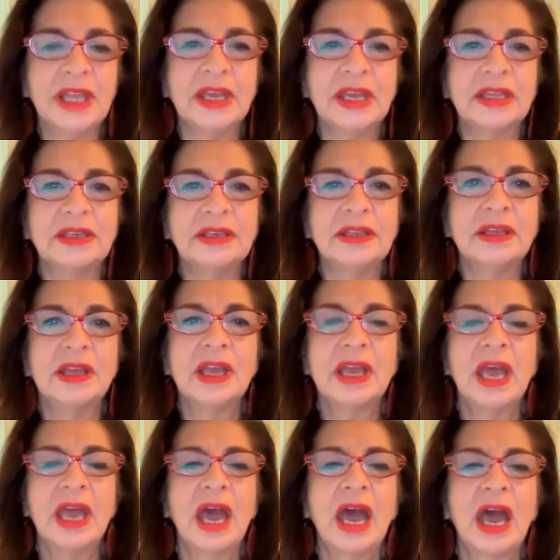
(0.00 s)
and
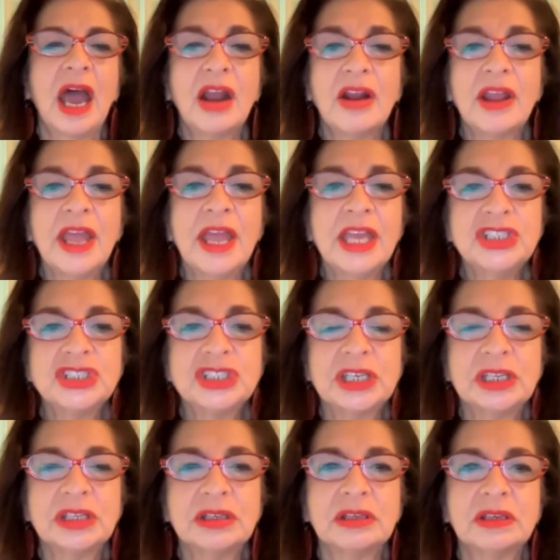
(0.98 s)
right. our
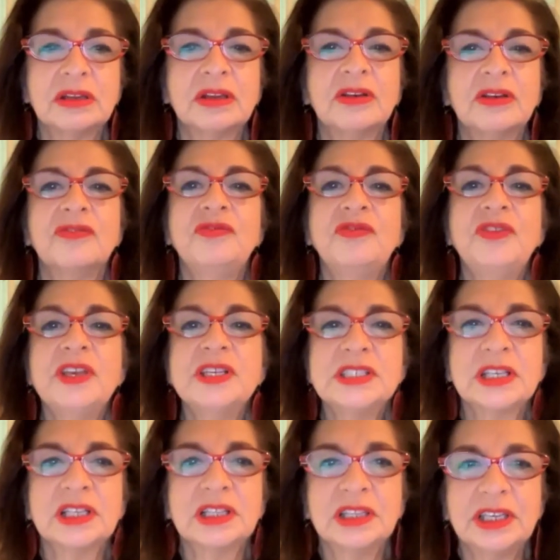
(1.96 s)
agent
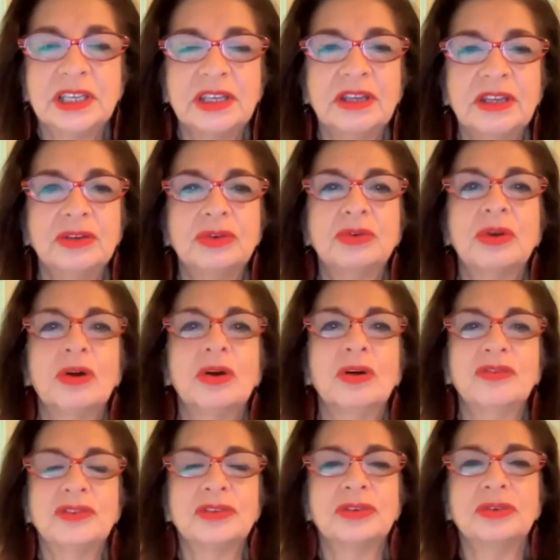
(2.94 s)
physically
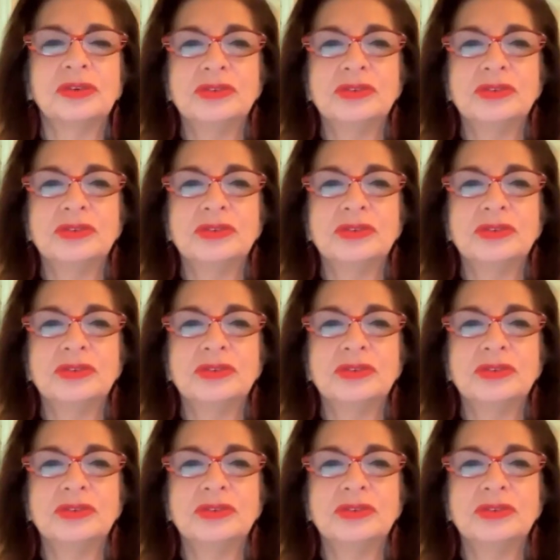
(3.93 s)
drove to